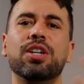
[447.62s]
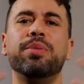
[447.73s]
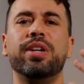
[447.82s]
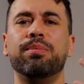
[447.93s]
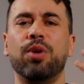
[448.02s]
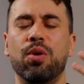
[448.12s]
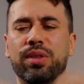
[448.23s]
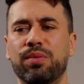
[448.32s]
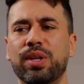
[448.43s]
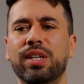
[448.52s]
a little bit of
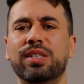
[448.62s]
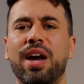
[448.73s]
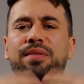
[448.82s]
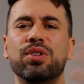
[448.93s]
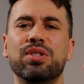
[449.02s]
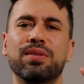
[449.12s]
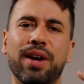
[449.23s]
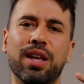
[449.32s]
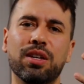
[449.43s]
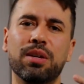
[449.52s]
both and really
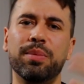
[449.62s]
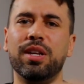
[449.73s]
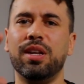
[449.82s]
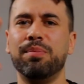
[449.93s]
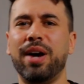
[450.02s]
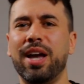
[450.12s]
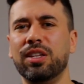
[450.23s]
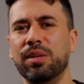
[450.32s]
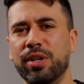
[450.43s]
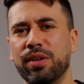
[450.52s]
diversify a little bit and buy
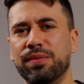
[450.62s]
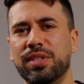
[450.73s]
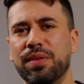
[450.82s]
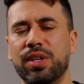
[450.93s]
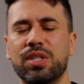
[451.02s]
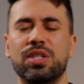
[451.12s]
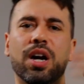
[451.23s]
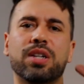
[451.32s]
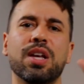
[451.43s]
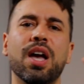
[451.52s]
a little bit of dividend
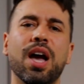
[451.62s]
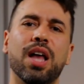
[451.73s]
stocks,